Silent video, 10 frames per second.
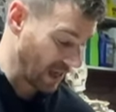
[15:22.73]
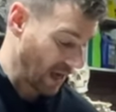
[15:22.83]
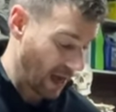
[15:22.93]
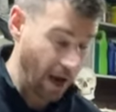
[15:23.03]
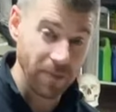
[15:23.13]

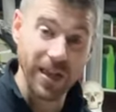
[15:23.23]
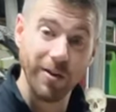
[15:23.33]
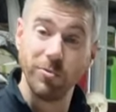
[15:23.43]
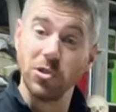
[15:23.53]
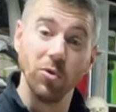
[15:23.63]
Um, the end
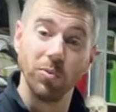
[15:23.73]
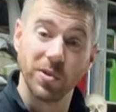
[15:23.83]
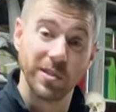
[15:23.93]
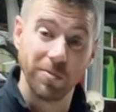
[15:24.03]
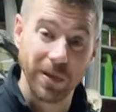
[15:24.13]
result will
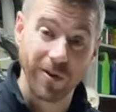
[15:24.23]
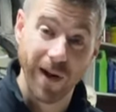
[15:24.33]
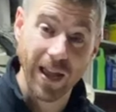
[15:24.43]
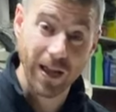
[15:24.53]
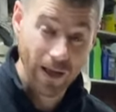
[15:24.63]
still be
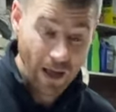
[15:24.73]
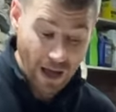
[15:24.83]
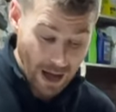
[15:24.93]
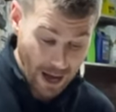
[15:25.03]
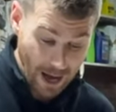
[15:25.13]
great,
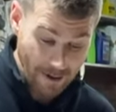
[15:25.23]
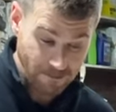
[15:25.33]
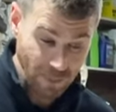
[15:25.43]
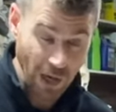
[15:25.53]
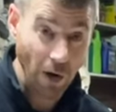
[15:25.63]
um,
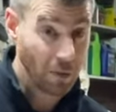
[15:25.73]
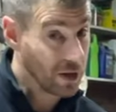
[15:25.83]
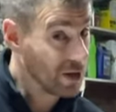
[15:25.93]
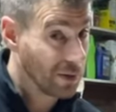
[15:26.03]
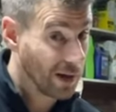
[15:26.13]
and only
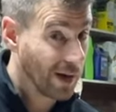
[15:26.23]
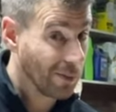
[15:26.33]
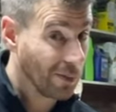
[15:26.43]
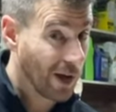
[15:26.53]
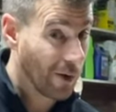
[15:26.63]
you and I will
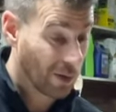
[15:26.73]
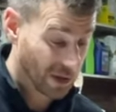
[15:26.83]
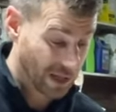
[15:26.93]
know what's